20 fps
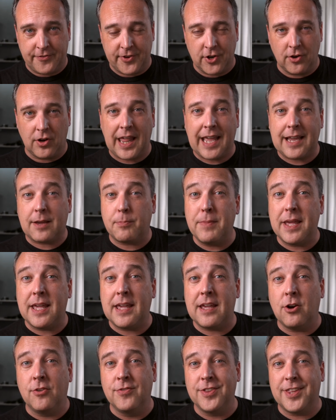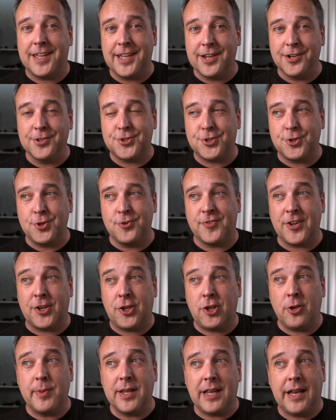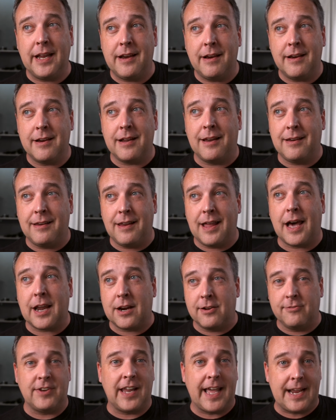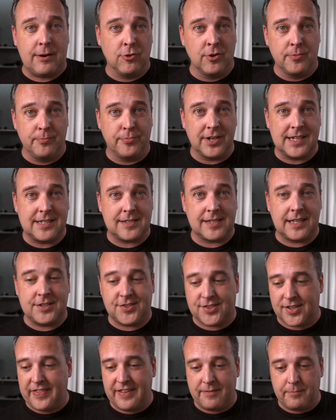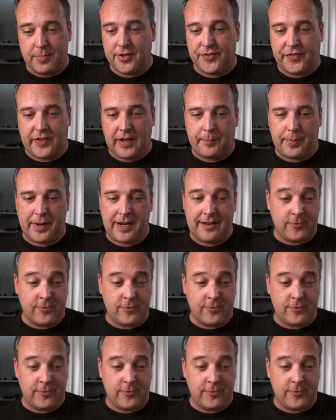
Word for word: If you're like me, over the years, you've accumulated a lot of Lightroom presets and they built up,